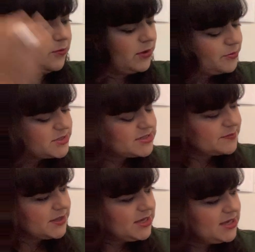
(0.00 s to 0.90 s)
What were
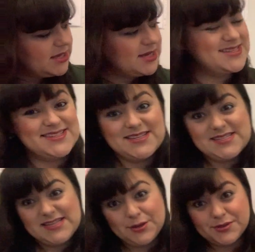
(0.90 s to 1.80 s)
some key
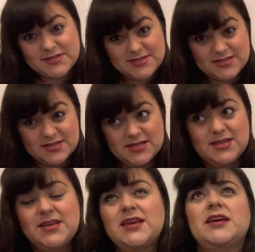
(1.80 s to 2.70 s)
details
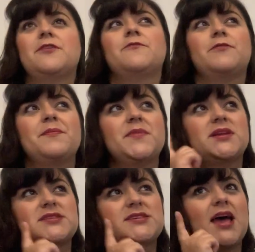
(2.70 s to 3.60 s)
from
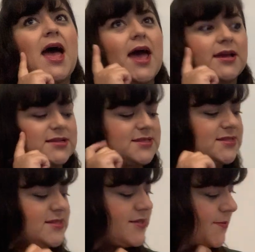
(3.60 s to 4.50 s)
the
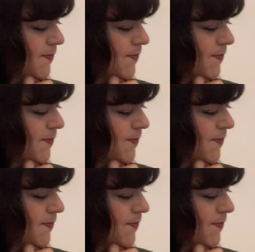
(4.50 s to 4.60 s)
text?